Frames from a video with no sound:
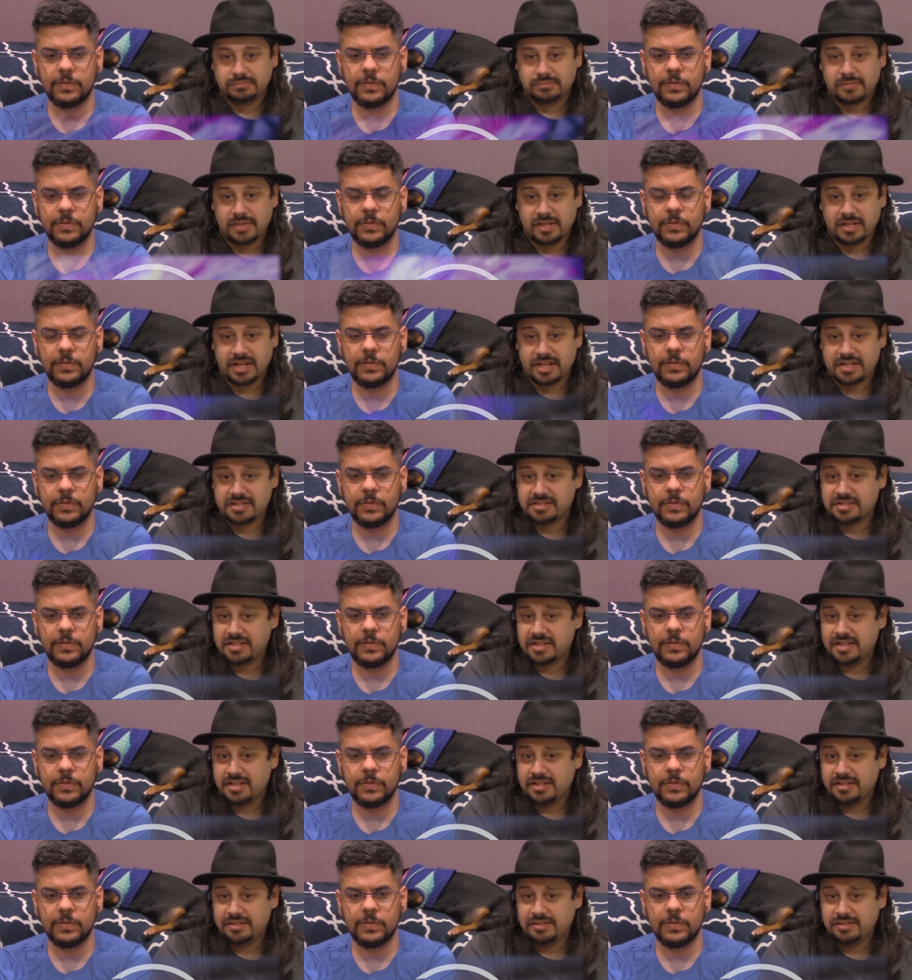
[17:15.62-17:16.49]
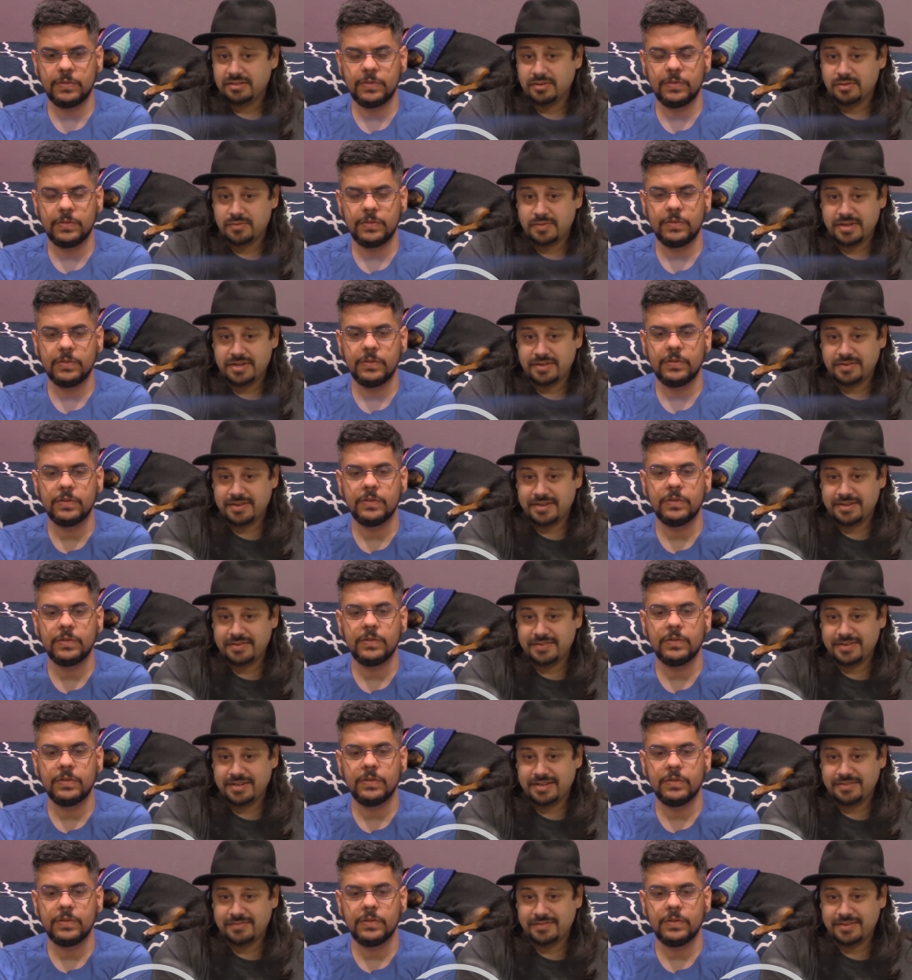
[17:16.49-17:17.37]
Speaker 1: Oh,
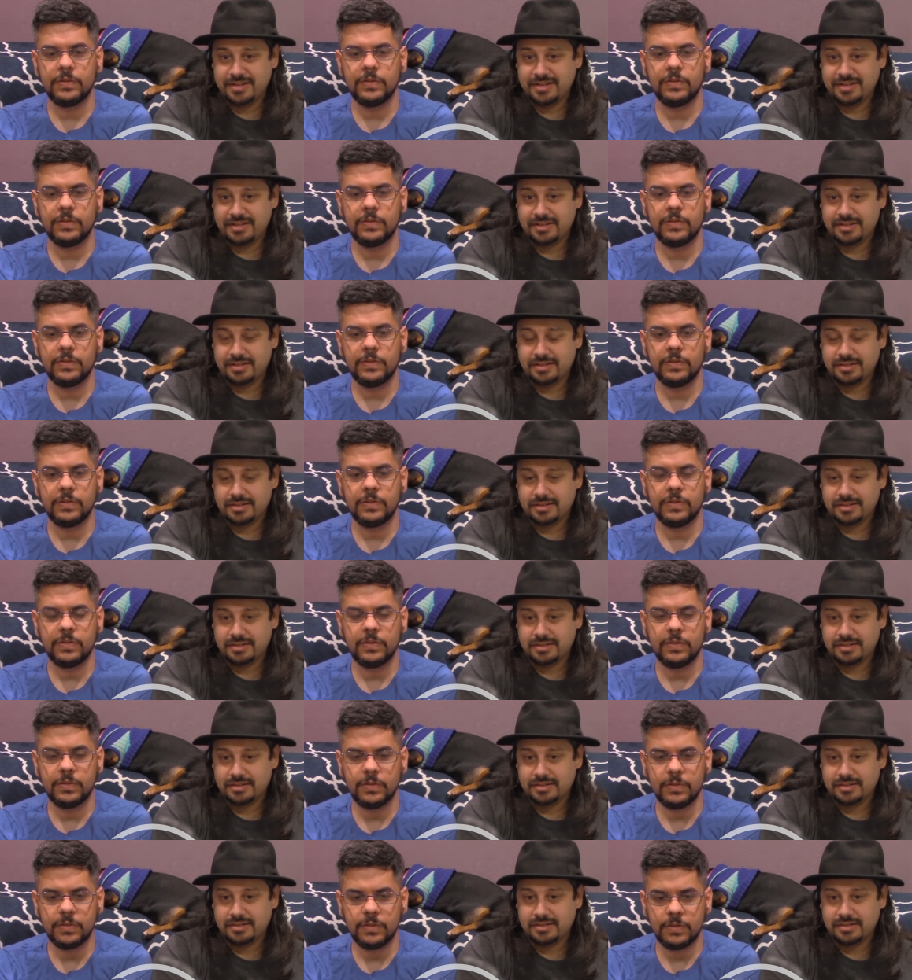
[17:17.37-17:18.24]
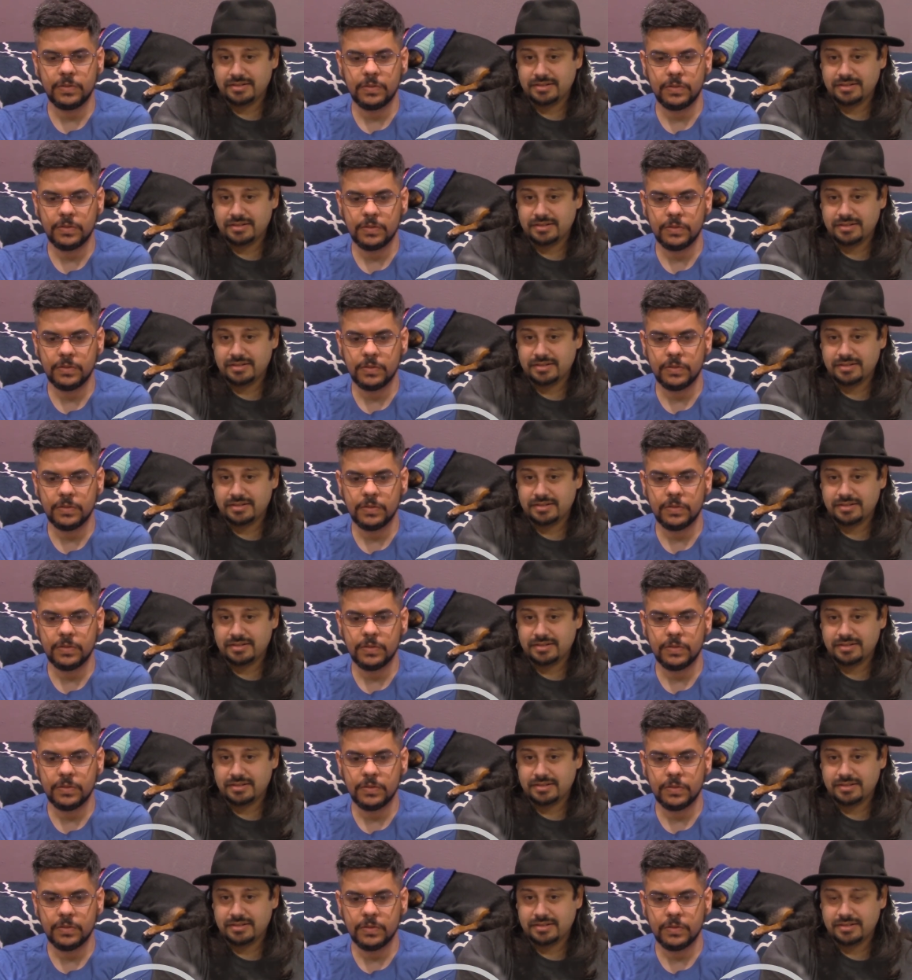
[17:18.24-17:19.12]
wait. The wrath
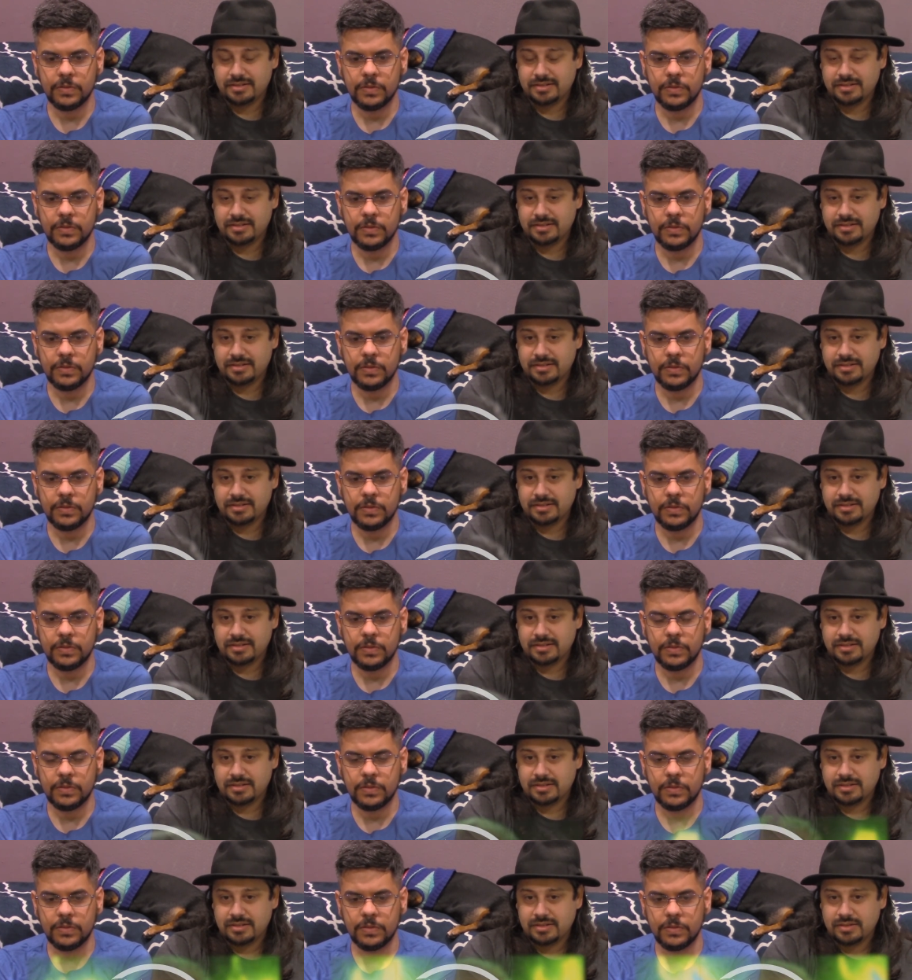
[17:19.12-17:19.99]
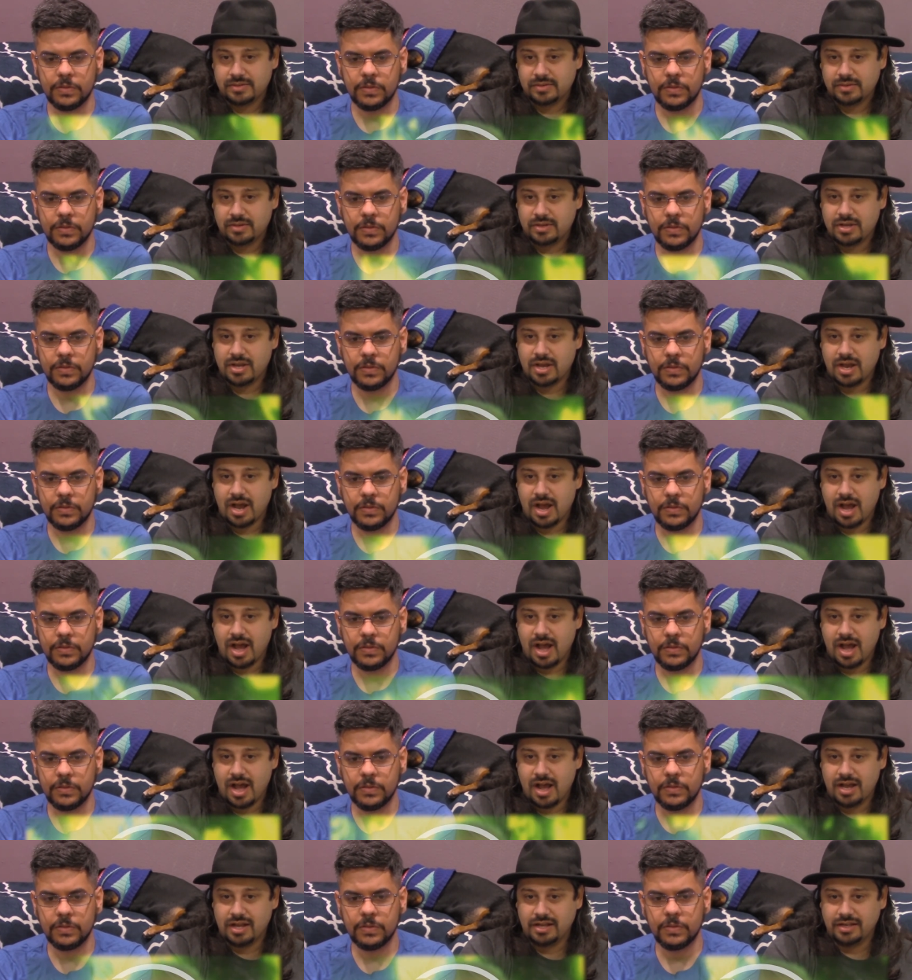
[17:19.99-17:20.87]
of Shao
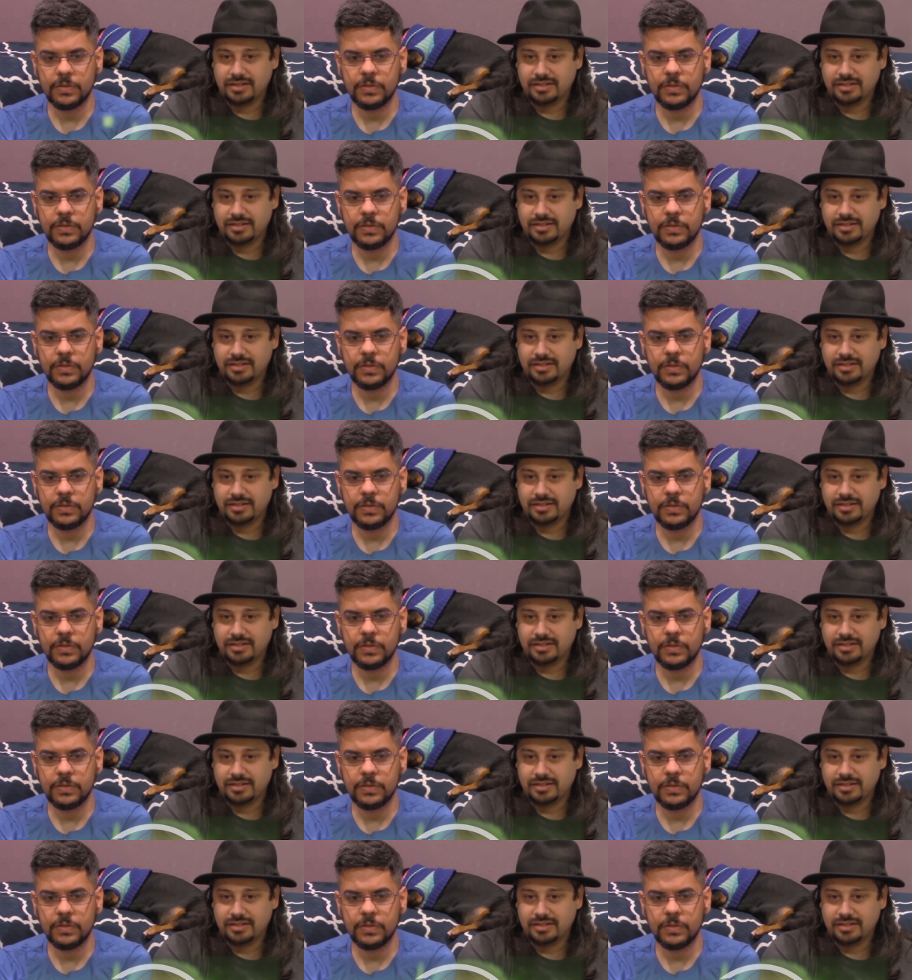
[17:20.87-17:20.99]
Kahn.